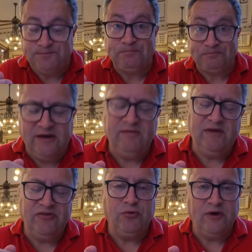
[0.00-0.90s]

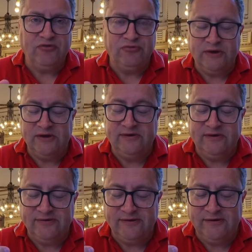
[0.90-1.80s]
Again, it's quite sweet,
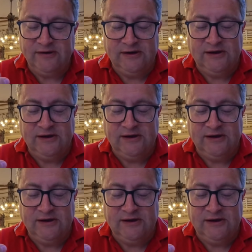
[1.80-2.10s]
so